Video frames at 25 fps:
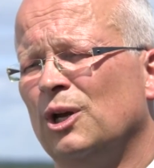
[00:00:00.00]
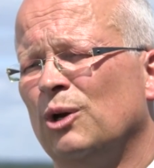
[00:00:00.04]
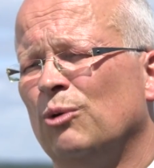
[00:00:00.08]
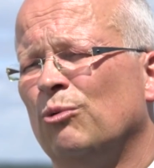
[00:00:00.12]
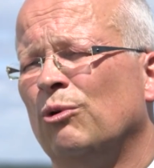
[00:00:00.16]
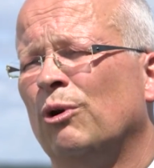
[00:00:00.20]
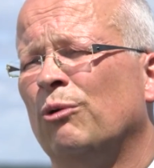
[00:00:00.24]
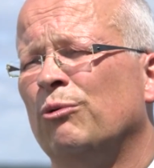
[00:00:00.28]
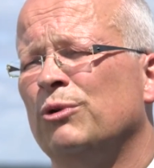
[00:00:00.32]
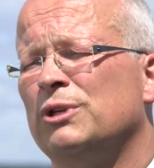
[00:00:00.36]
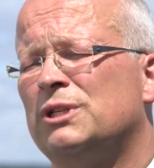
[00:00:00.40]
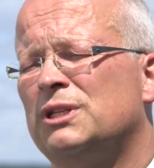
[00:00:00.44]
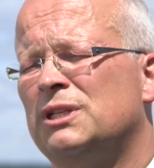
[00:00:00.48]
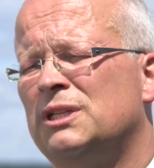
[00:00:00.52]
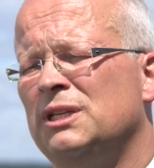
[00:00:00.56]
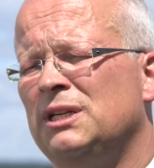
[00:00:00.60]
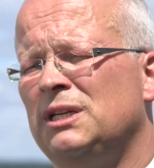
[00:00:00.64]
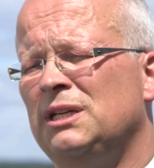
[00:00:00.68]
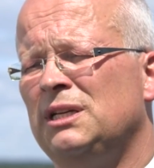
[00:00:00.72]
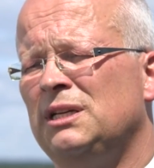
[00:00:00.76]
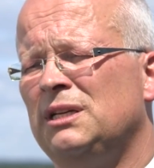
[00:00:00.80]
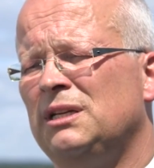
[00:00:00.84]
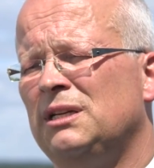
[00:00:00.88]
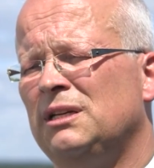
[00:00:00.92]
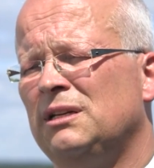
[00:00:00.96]
where we
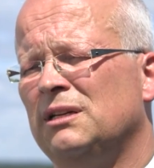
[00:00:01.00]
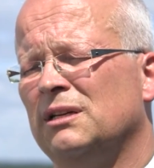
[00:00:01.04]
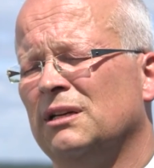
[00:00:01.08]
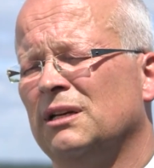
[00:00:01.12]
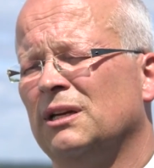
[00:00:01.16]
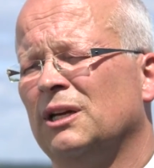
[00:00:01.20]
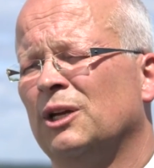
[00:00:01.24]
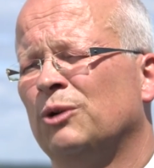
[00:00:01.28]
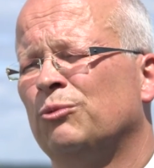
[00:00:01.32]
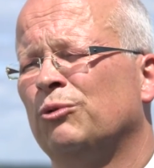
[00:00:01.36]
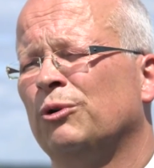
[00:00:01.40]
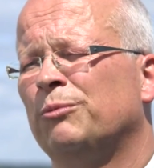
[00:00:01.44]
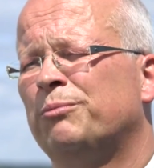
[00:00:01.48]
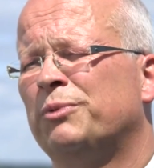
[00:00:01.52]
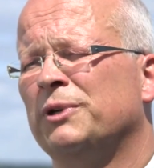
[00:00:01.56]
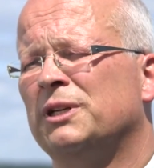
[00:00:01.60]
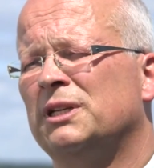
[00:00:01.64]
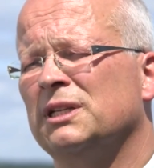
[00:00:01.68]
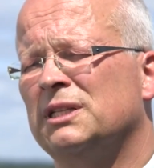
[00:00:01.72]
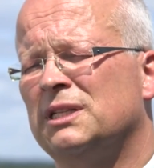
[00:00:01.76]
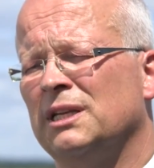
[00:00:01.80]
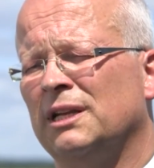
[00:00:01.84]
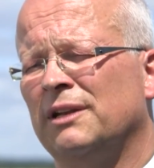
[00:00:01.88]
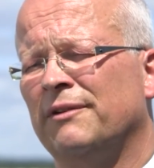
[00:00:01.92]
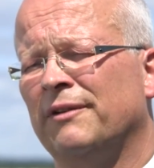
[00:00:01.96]
see it would be
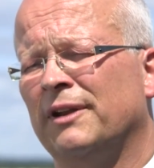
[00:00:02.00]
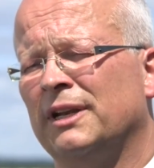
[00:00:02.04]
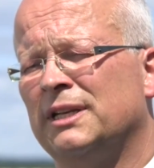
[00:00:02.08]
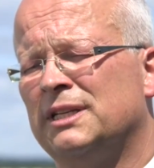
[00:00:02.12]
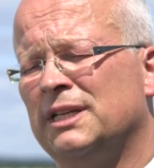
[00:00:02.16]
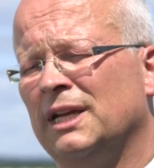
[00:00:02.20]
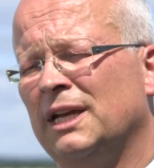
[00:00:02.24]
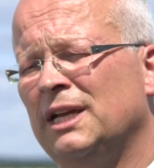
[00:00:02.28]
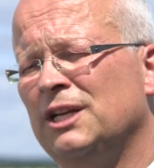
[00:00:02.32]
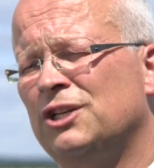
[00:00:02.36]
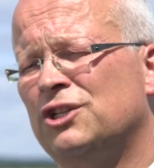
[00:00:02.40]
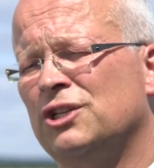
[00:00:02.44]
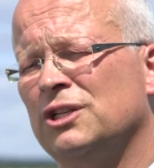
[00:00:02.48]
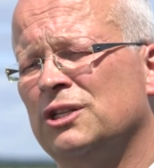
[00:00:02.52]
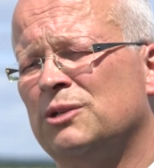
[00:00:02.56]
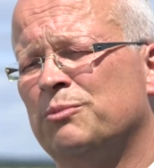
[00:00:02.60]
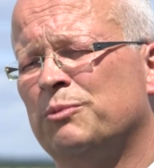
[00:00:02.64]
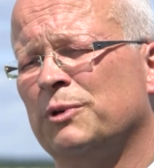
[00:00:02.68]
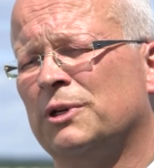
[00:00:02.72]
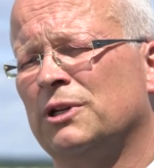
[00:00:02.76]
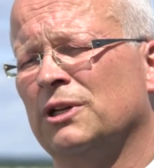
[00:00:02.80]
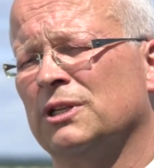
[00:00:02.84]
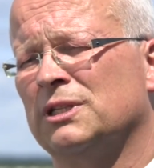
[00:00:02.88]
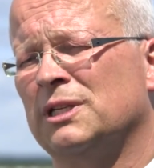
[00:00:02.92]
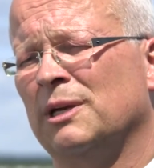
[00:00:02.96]
disadvantageous
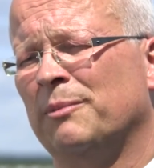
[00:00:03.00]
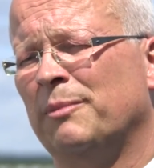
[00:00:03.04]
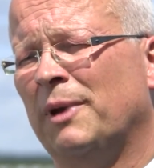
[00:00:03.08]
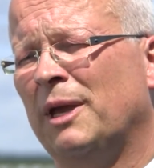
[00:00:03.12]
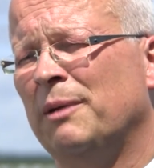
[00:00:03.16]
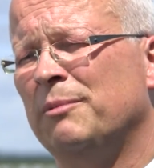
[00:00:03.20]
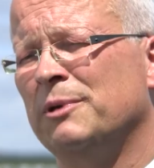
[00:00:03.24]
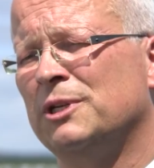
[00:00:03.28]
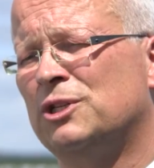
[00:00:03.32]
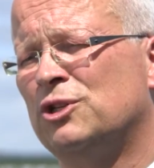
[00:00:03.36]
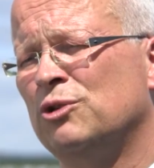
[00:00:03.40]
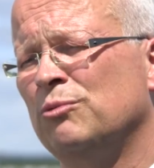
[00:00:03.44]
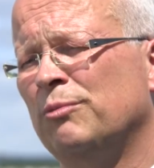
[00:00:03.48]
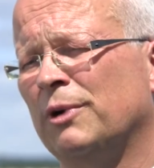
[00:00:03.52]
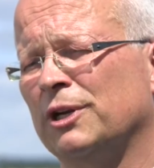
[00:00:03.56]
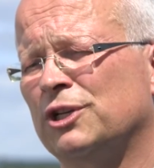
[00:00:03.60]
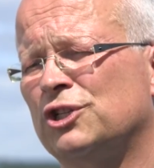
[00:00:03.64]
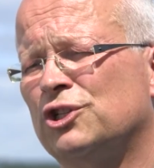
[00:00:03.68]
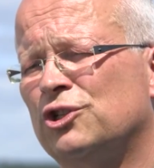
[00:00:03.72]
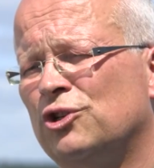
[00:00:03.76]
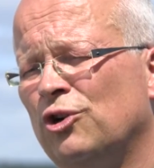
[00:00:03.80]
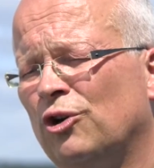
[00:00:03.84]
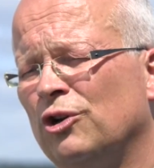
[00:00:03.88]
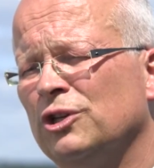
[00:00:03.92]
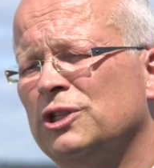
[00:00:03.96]
because there may be too much
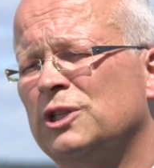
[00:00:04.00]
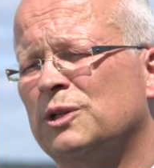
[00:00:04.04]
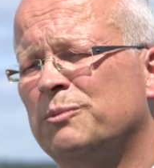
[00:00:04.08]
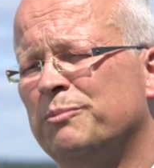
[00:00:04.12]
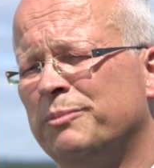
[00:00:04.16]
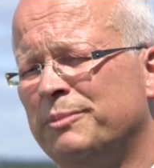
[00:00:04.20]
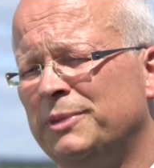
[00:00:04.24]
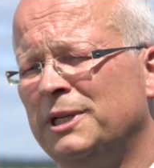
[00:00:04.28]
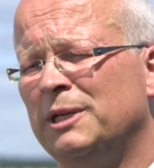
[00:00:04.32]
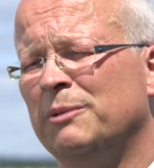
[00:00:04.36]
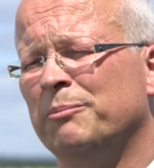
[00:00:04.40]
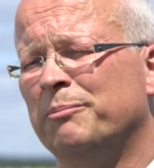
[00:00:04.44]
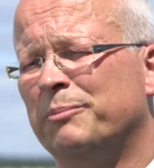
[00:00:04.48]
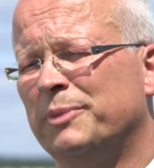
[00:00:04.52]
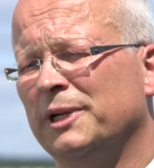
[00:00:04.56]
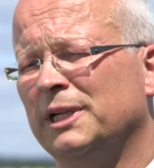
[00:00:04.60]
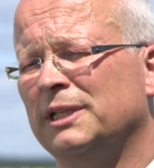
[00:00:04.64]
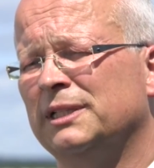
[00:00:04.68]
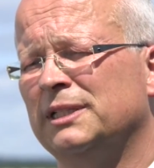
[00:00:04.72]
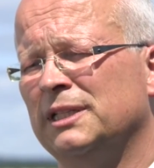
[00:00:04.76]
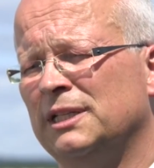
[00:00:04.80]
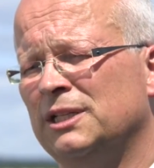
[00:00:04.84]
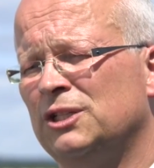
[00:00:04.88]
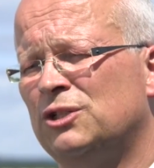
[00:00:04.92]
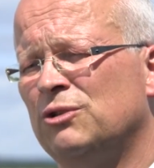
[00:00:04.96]
cost being
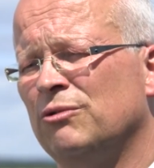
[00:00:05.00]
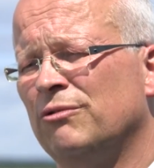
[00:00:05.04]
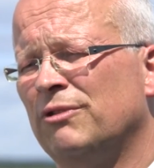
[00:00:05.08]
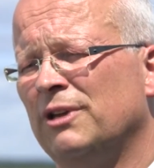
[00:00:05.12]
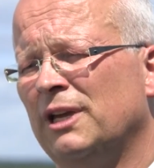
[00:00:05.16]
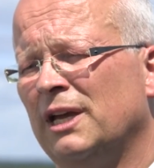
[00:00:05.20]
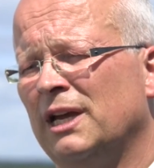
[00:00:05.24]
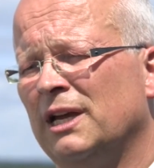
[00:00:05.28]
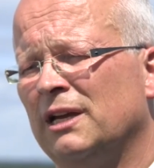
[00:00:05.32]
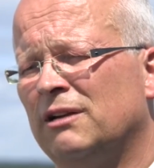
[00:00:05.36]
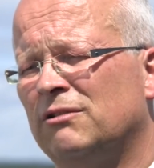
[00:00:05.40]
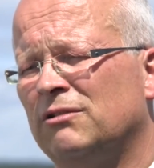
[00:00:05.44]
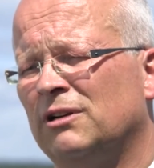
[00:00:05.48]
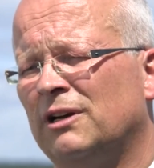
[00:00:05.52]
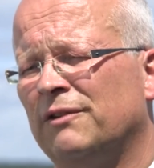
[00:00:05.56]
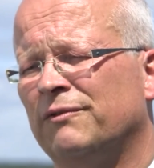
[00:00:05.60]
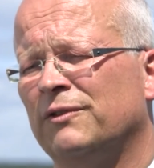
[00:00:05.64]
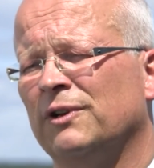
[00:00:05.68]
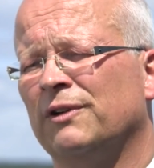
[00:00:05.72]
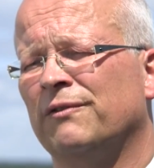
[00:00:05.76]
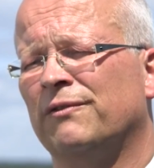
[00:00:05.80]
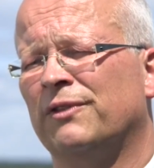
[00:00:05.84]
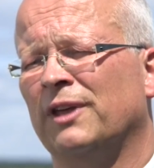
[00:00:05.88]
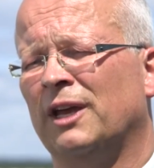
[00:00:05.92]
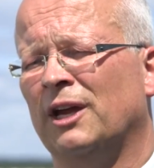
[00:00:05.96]
built into the aircraft
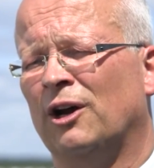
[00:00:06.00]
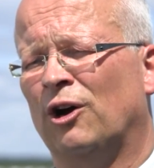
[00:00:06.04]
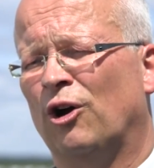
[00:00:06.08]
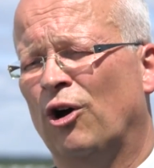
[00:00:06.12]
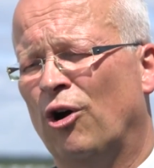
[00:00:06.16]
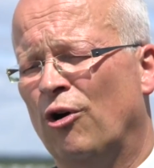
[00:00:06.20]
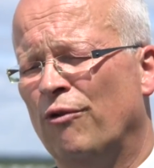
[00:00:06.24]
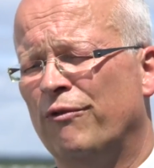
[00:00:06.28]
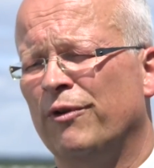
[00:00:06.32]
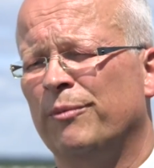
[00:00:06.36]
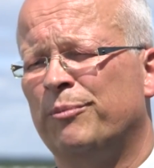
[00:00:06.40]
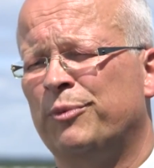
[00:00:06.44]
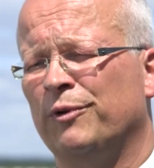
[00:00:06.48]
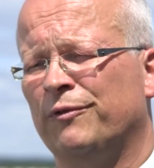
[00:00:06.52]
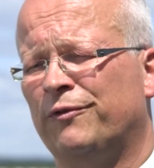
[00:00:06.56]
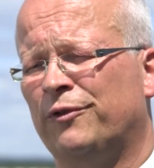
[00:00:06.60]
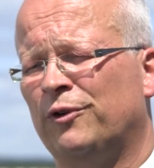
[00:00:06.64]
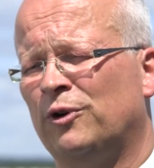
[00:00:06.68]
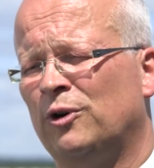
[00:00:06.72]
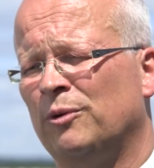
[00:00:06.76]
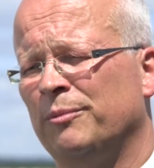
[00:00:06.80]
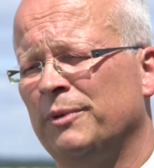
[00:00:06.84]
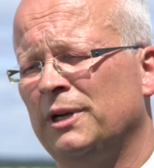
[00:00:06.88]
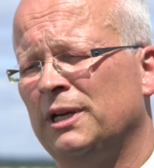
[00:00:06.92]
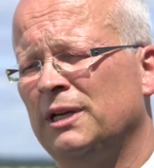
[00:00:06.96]
if they are
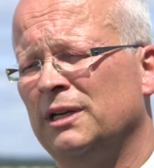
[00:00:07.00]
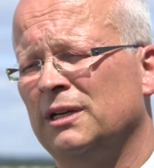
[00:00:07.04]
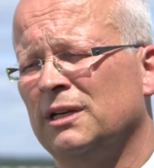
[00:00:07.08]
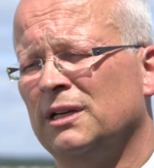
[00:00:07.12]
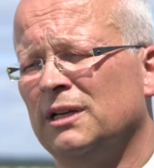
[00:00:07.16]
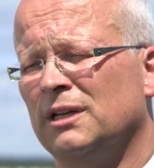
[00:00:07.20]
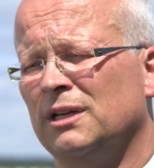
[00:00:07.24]
overperforming.